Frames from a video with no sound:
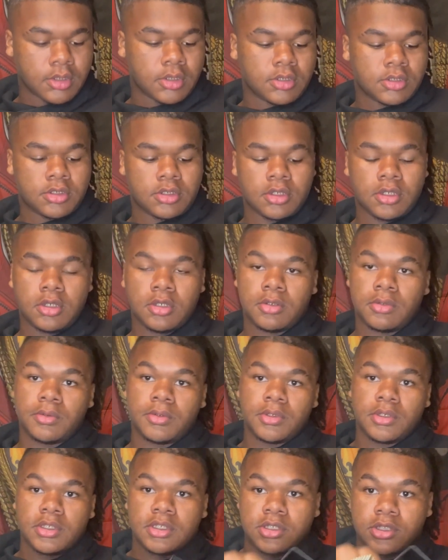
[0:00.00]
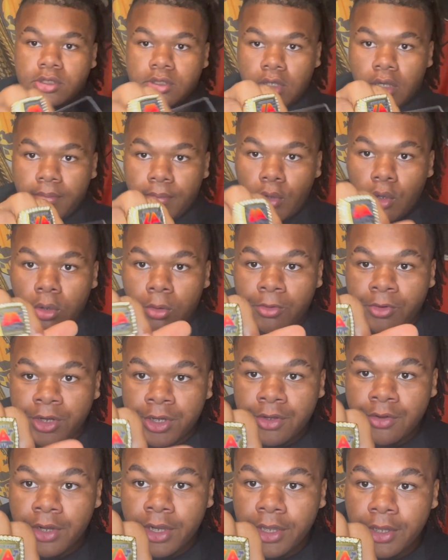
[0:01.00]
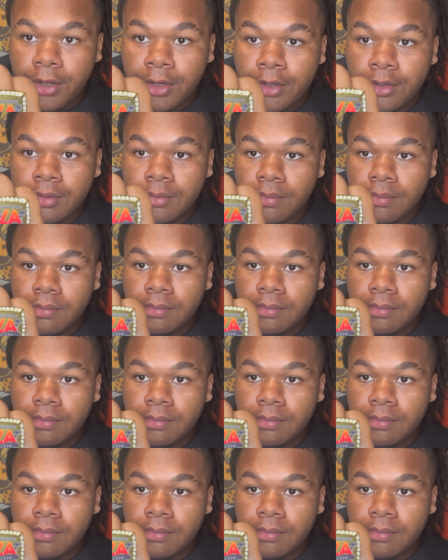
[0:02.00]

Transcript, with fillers: So this is our bowl ring right here.